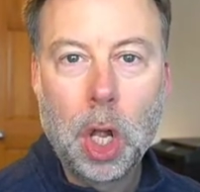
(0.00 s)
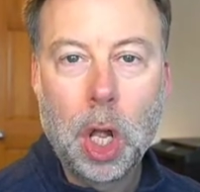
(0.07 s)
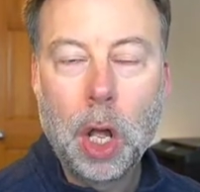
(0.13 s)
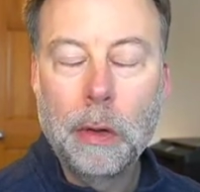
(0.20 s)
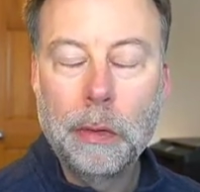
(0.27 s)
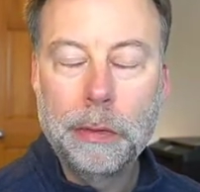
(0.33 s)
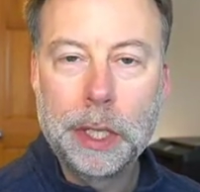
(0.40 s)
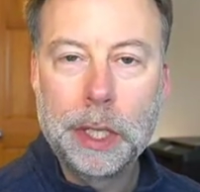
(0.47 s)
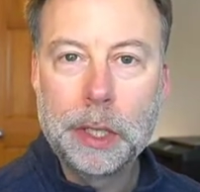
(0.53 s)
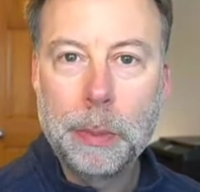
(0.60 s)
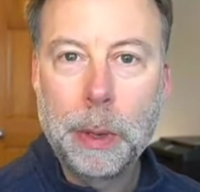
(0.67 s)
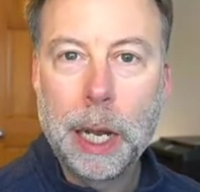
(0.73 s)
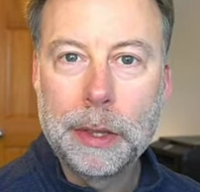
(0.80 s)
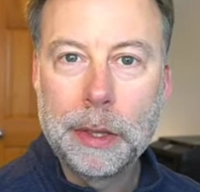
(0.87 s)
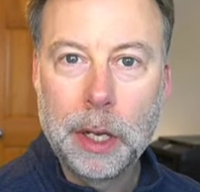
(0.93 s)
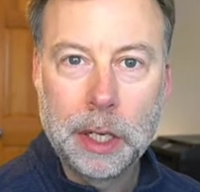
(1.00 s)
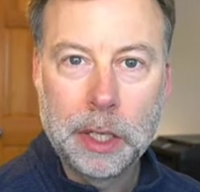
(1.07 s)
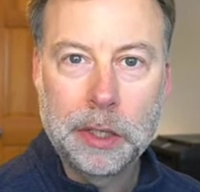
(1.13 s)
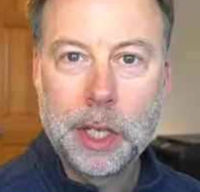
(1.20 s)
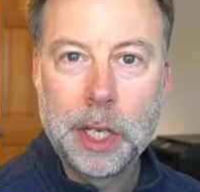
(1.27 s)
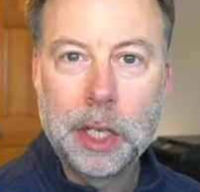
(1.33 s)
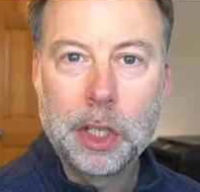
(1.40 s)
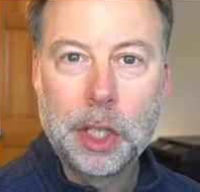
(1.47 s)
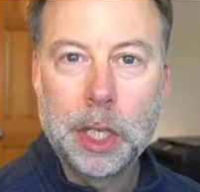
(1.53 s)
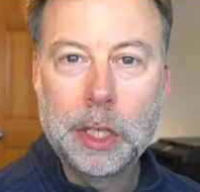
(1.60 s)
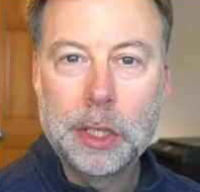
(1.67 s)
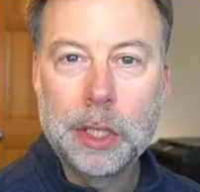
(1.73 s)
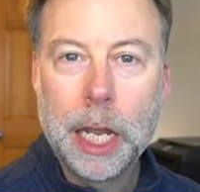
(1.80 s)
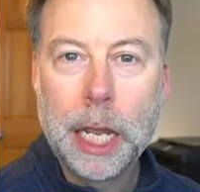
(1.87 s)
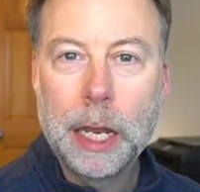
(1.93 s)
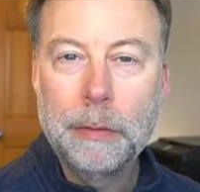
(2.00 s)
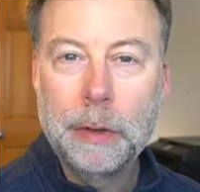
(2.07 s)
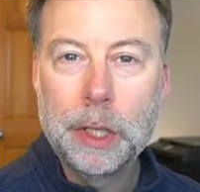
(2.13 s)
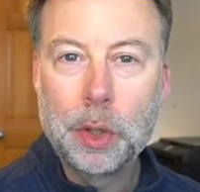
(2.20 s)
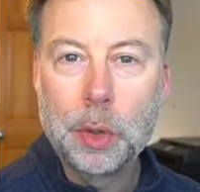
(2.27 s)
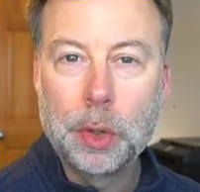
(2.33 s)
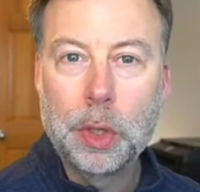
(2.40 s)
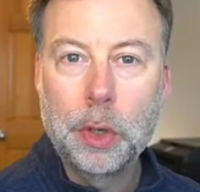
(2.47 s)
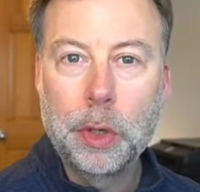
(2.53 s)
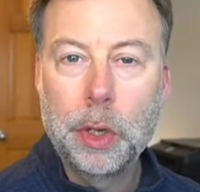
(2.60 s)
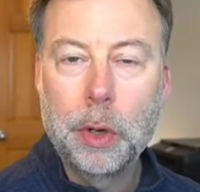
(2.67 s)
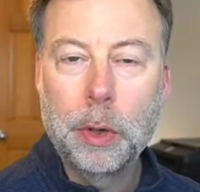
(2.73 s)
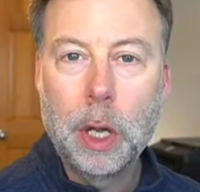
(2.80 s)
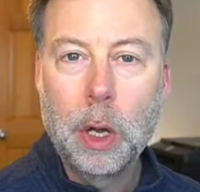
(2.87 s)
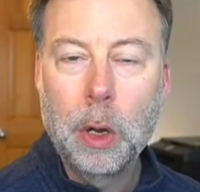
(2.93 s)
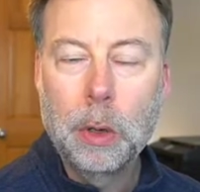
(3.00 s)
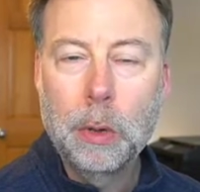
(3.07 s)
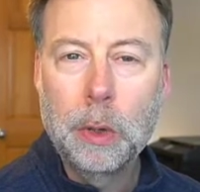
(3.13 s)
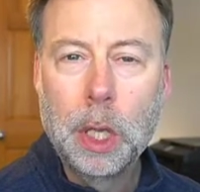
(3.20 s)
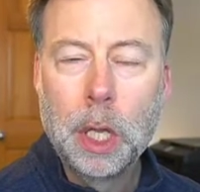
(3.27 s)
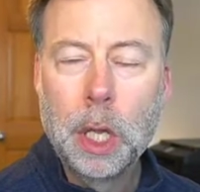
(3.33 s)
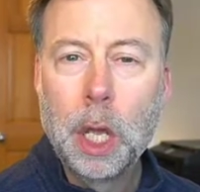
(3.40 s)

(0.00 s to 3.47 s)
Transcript: all of these Python extensions and Visual Studio Code